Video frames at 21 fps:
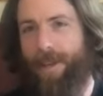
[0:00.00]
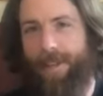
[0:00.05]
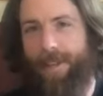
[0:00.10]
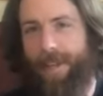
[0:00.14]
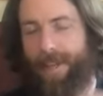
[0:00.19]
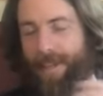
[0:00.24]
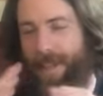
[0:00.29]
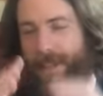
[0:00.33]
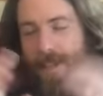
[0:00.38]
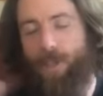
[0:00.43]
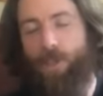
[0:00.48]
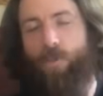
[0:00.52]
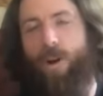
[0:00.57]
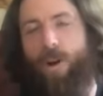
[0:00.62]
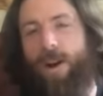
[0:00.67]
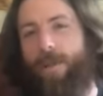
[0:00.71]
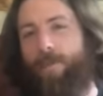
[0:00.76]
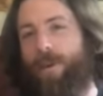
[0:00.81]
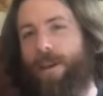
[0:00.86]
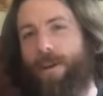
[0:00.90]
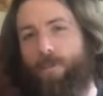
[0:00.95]
Like they just want
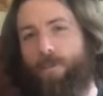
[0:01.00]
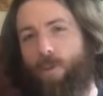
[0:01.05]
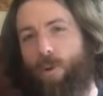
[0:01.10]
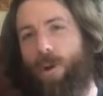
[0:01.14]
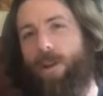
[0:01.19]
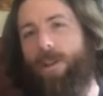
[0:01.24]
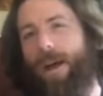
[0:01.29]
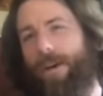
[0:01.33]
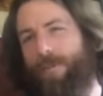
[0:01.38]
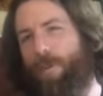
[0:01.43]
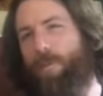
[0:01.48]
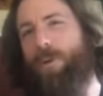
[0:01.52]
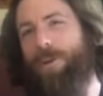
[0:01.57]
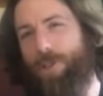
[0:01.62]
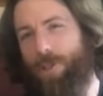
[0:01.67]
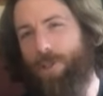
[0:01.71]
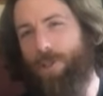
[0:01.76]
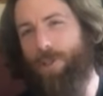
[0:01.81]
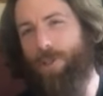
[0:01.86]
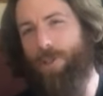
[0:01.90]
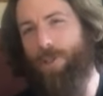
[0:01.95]
to be a more lovable
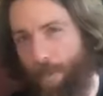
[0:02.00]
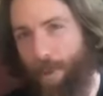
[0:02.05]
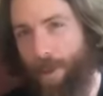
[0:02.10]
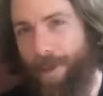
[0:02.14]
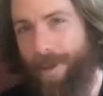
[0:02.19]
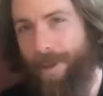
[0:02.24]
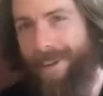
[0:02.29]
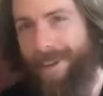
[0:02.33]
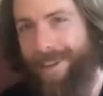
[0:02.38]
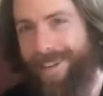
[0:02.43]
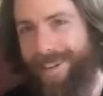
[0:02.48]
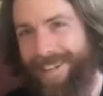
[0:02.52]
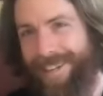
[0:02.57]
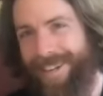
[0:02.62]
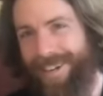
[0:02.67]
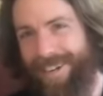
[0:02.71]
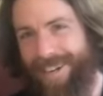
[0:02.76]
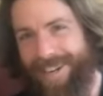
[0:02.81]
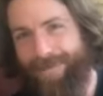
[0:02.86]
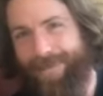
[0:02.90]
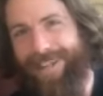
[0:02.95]
shape. You
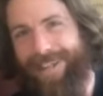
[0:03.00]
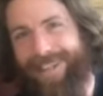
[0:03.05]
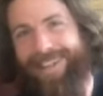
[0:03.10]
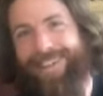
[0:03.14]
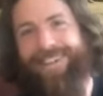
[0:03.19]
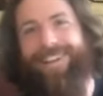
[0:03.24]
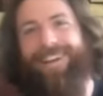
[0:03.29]
know what I mean?